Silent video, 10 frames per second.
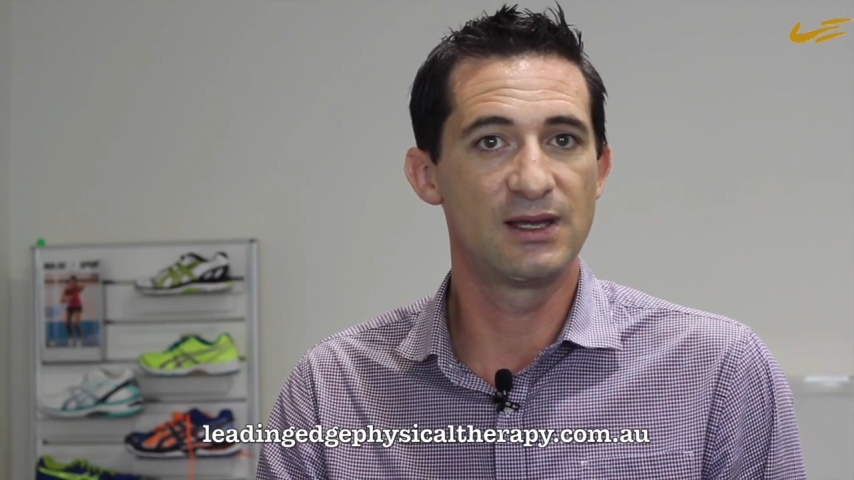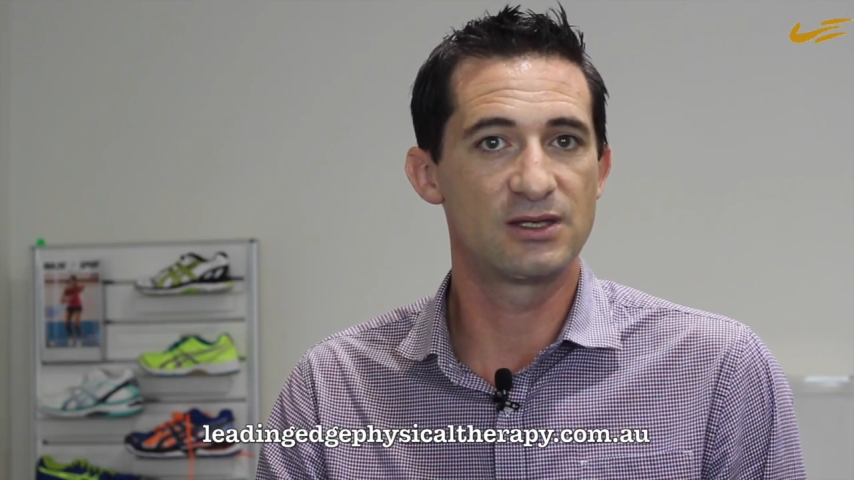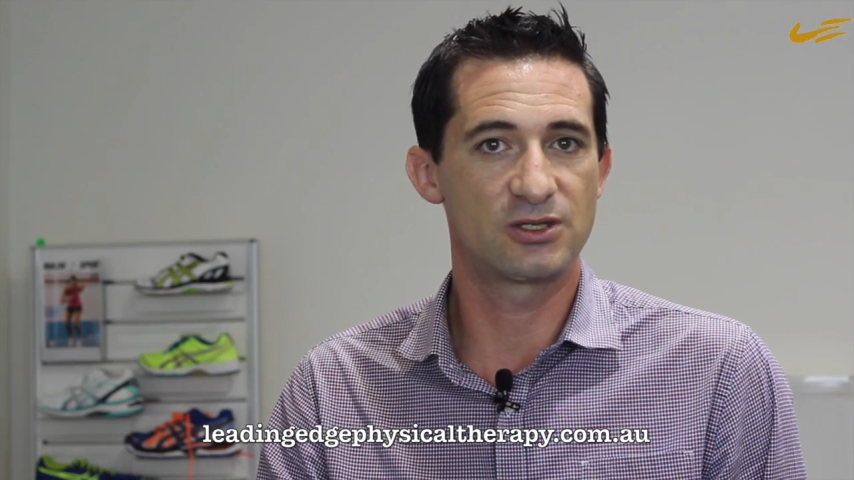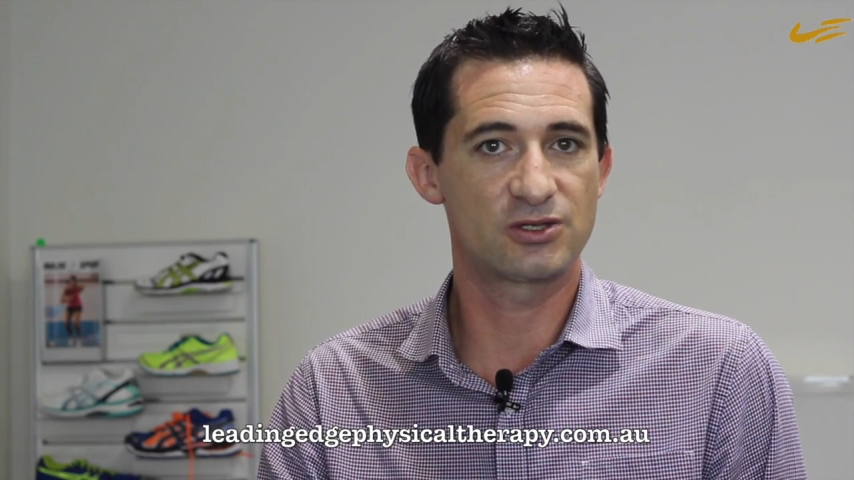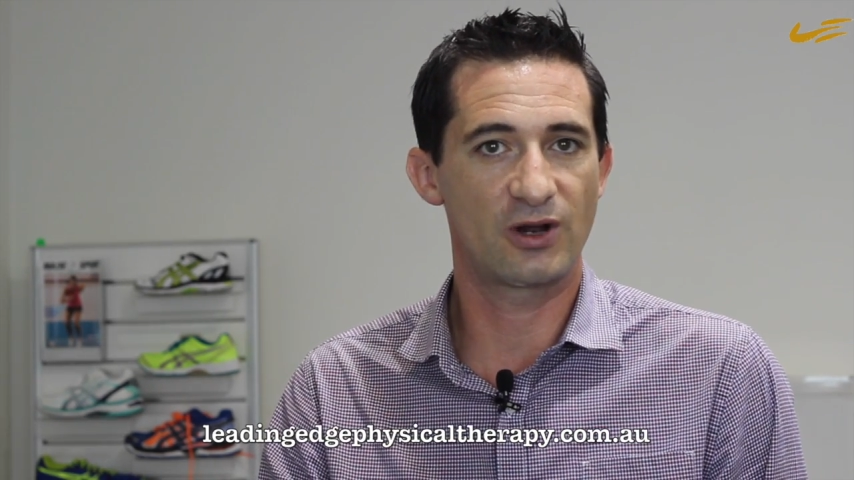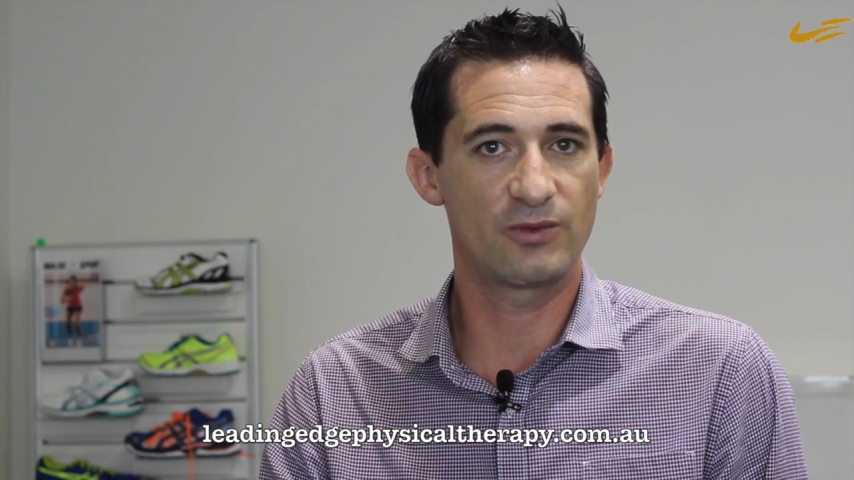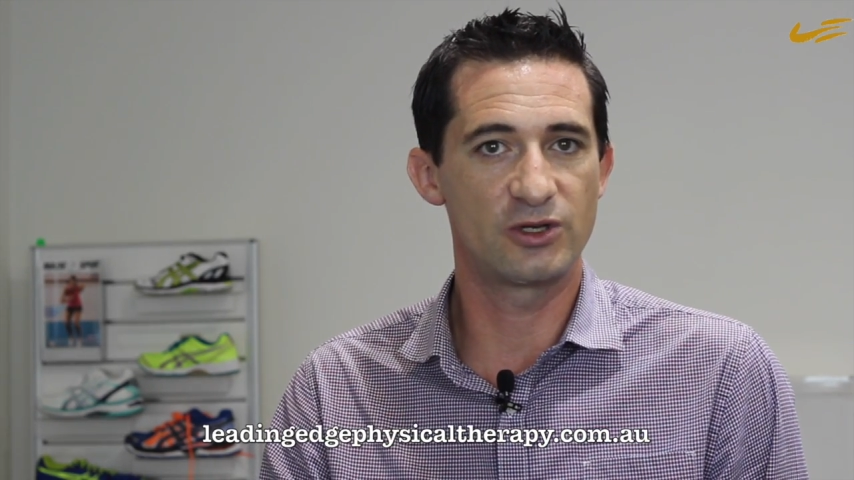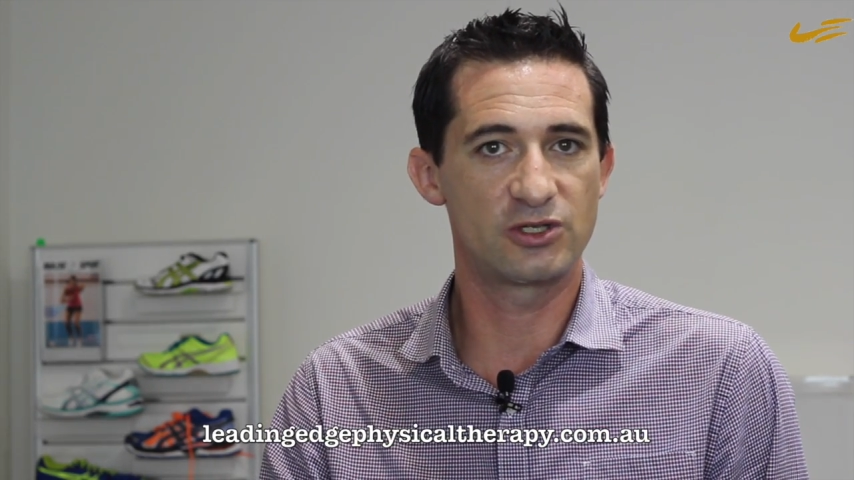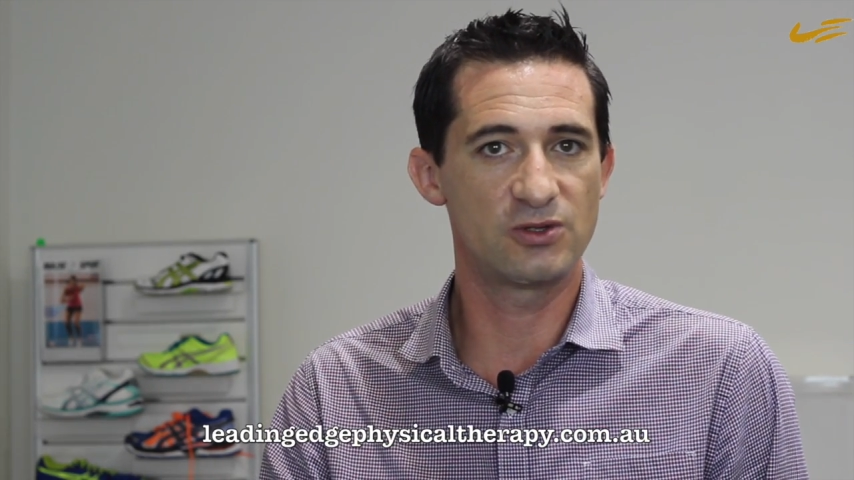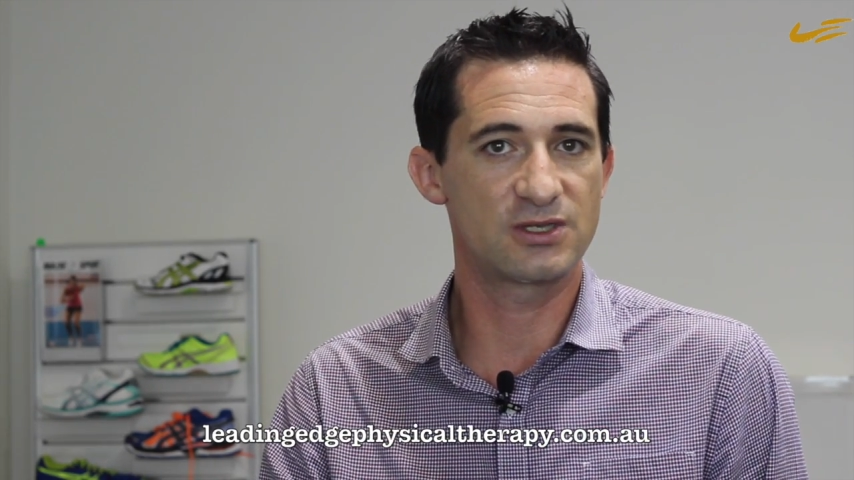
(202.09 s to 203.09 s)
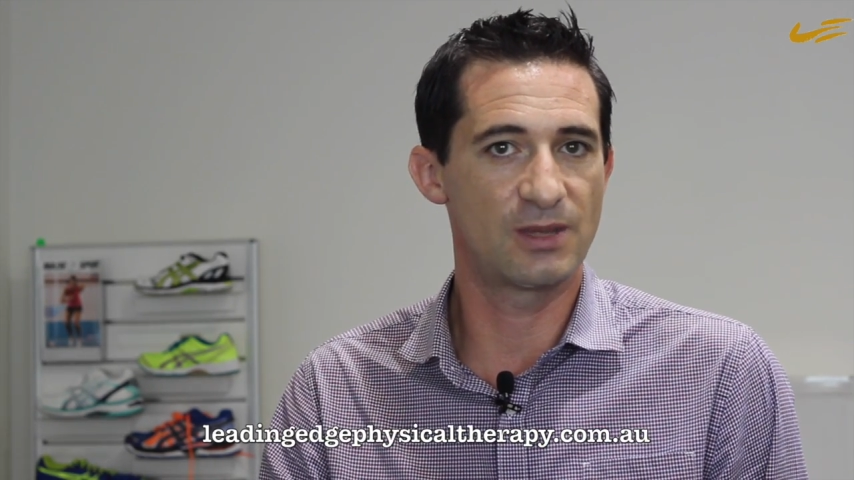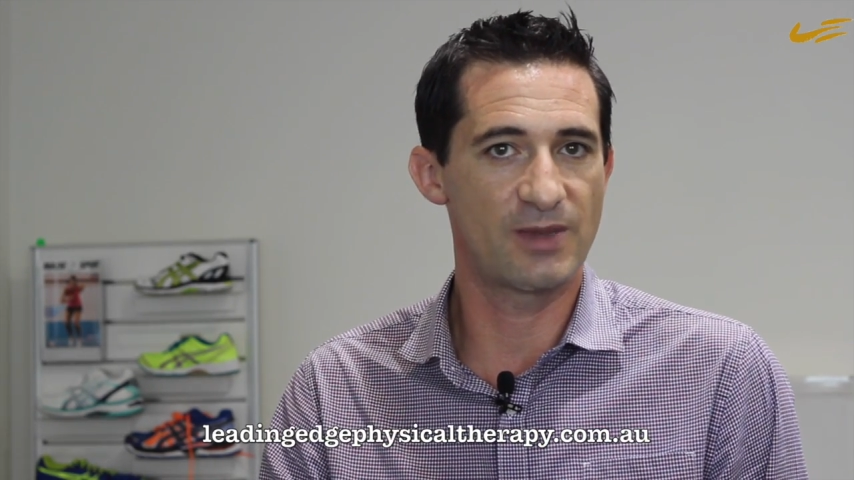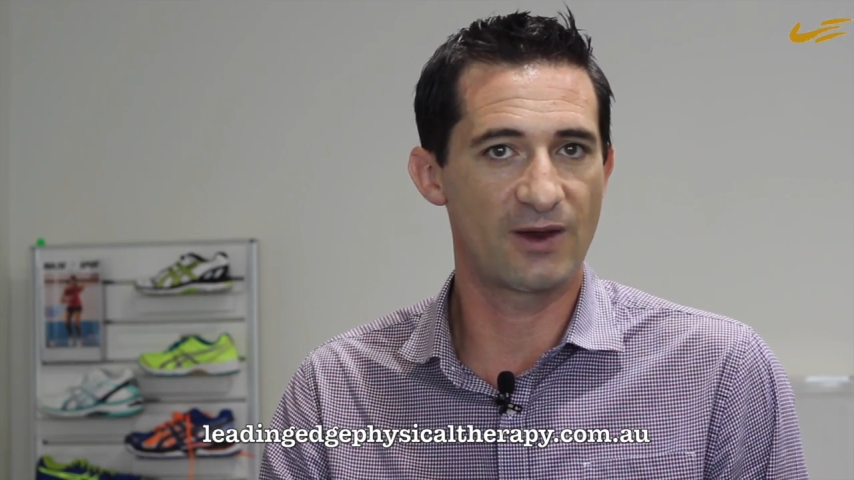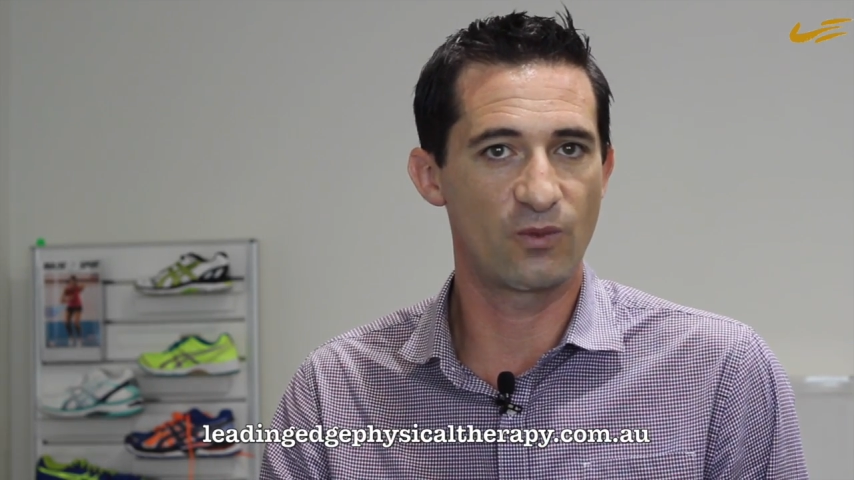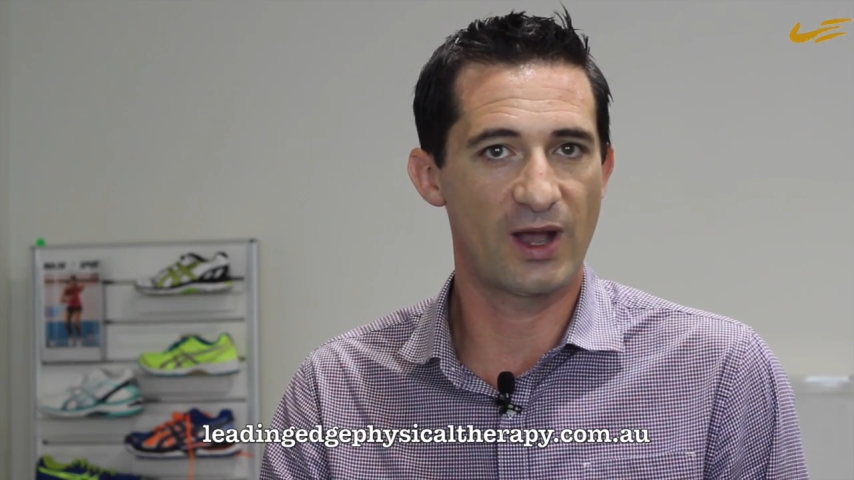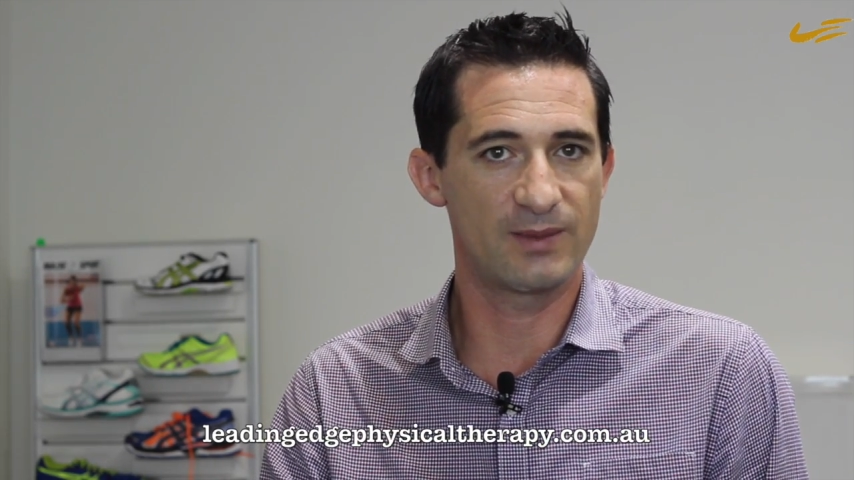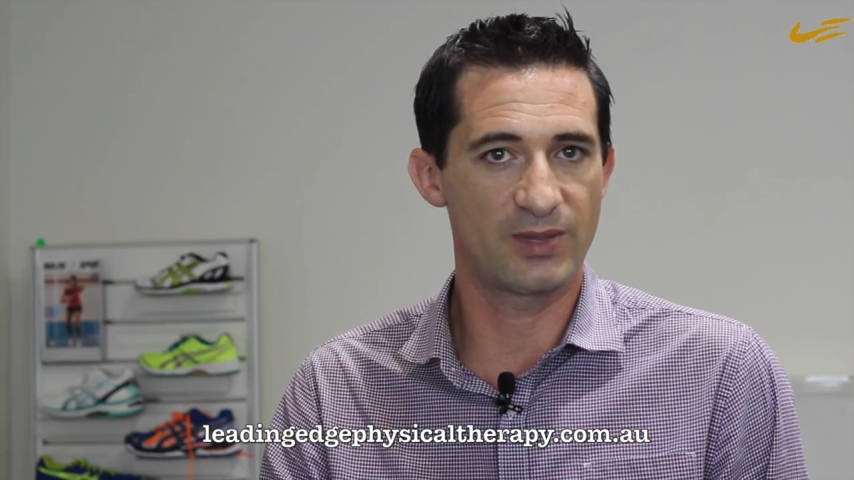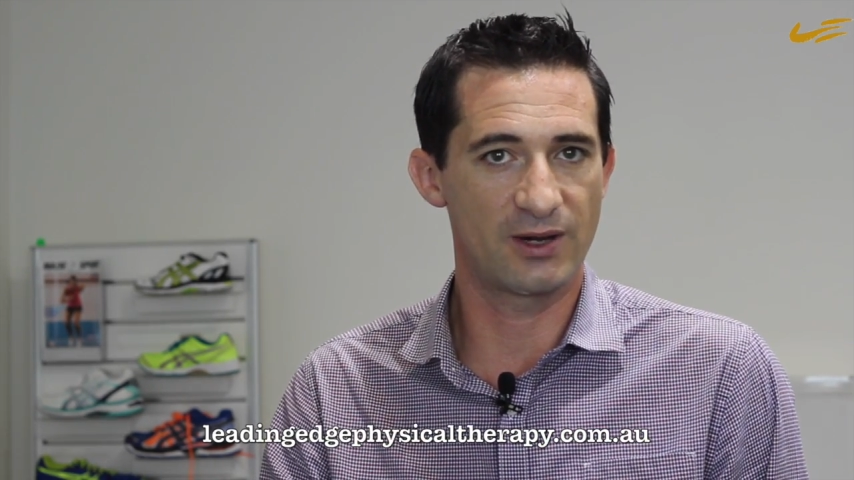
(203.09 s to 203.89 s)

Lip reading: to try and reduce the amount of weight